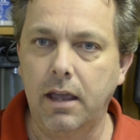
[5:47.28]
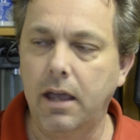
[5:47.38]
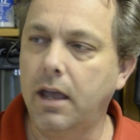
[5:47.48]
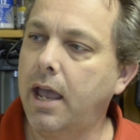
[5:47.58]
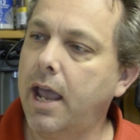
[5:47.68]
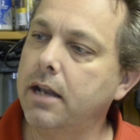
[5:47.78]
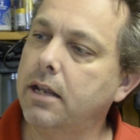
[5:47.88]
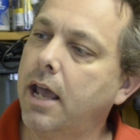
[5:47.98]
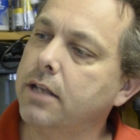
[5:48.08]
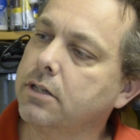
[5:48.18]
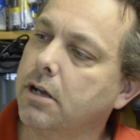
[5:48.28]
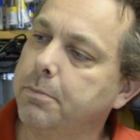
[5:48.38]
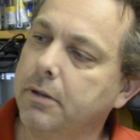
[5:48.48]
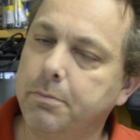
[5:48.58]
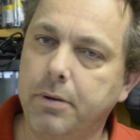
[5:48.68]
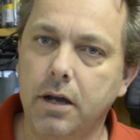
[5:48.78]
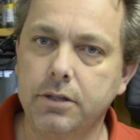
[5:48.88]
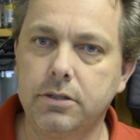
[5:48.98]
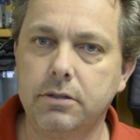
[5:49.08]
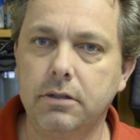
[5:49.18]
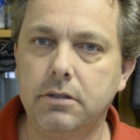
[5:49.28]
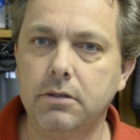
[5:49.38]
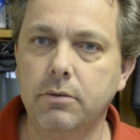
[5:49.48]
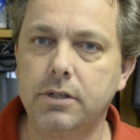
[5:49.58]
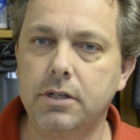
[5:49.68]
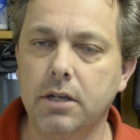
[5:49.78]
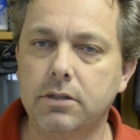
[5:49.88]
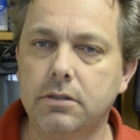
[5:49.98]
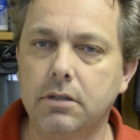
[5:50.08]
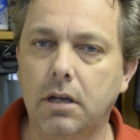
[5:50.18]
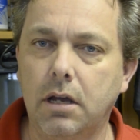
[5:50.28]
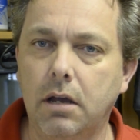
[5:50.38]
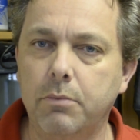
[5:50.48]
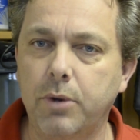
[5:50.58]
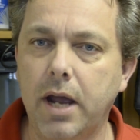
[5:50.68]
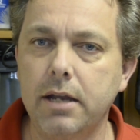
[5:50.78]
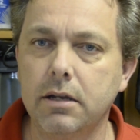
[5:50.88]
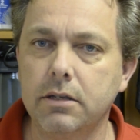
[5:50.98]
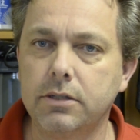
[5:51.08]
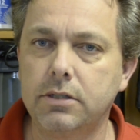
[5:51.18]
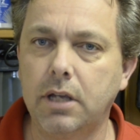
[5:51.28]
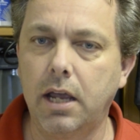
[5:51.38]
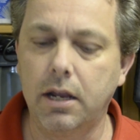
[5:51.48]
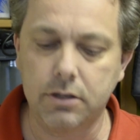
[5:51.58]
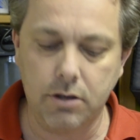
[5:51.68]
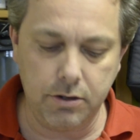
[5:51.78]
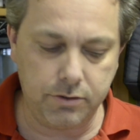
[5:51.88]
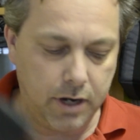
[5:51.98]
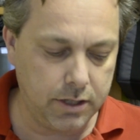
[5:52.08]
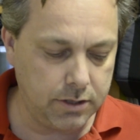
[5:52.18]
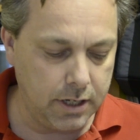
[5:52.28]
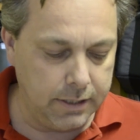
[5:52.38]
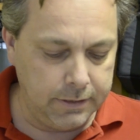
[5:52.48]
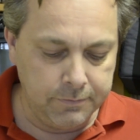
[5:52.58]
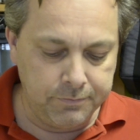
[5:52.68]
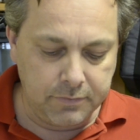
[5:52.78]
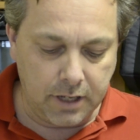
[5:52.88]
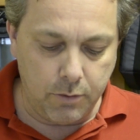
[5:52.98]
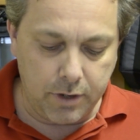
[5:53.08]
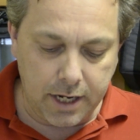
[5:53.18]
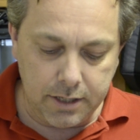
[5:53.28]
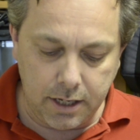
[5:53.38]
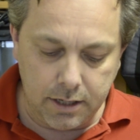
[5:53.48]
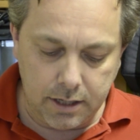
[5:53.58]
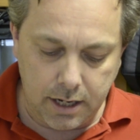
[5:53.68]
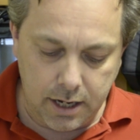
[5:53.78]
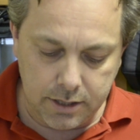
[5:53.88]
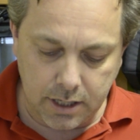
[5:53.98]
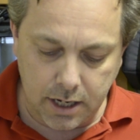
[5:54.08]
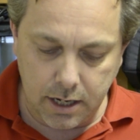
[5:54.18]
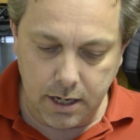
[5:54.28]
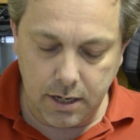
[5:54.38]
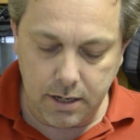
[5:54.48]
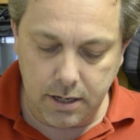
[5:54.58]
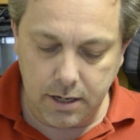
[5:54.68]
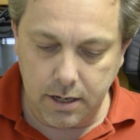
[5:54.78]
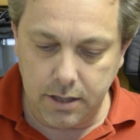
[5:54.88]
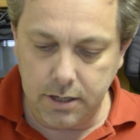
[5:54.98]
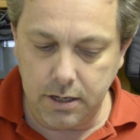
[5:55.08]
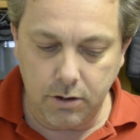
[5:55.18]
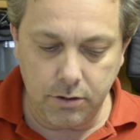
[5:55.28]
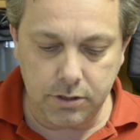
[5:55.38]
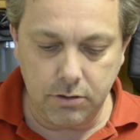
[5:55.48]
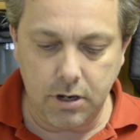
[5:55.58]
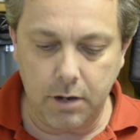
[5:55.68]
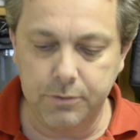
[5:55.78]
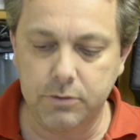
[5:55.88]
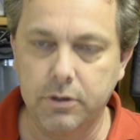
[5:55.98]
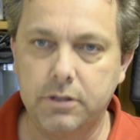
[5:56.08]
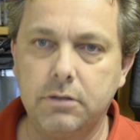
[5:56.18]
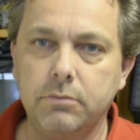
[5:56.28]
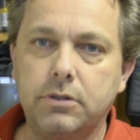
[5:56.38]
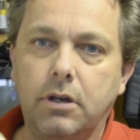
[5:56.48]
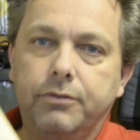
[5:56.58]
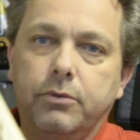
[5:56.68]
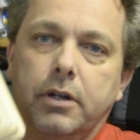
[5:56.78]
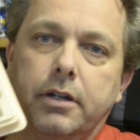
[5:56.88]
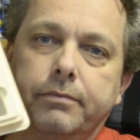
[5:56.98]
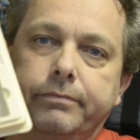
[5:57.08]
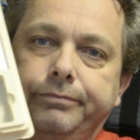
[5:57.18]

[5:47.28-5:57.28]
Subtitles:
And it has a couple of pots to adjust brightness and contrast. And what I did is it also comes with some software.